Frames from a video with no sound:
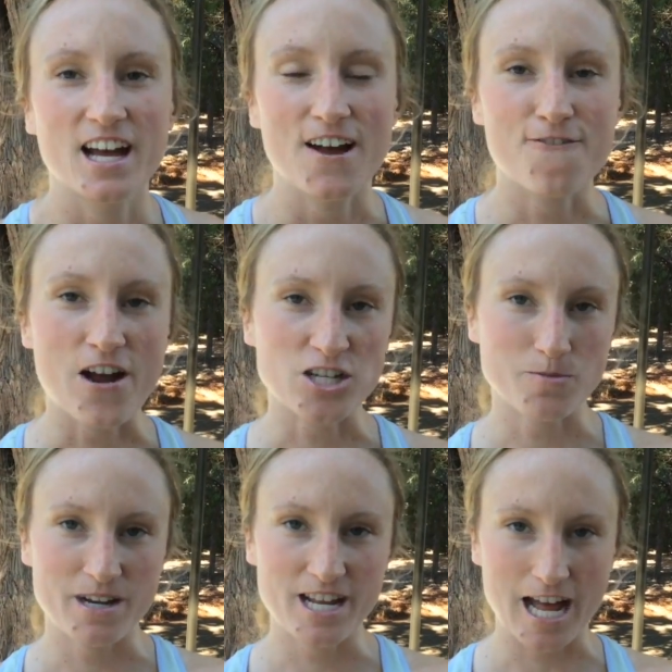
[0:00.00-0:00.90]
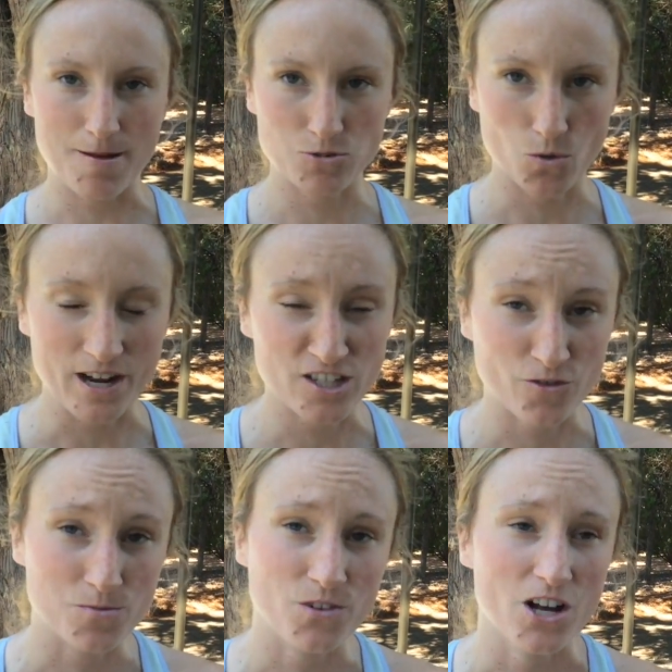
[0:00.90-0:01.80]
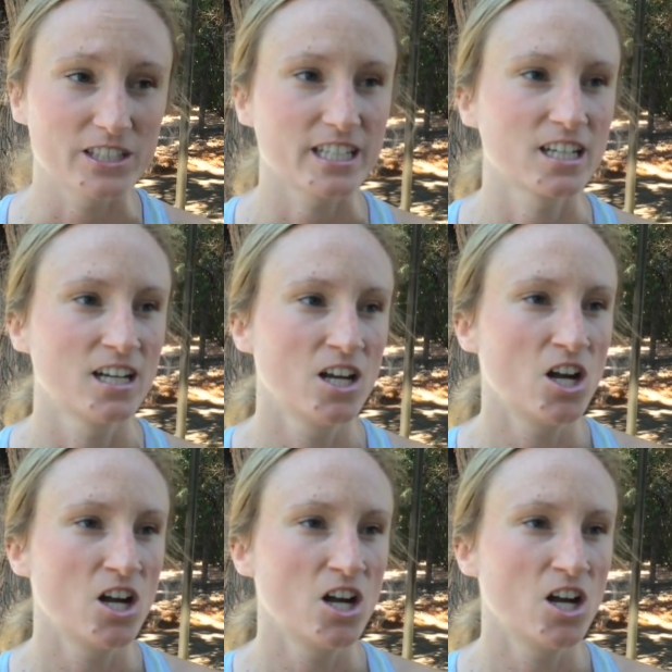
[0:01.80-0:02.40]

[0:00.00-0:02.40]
I've fractured my kneecap twice from falling.